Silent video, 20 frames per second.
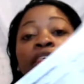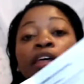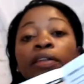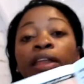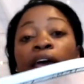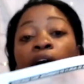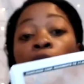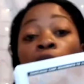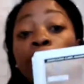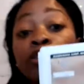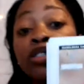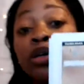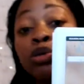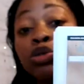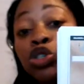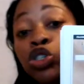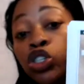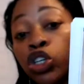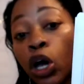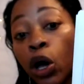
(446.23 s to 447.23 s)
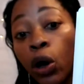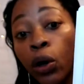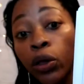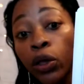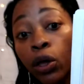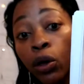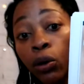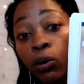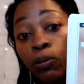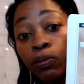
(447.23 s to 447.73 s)
And then they also show
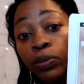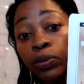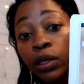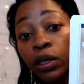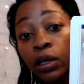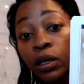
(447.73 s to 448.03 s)
you.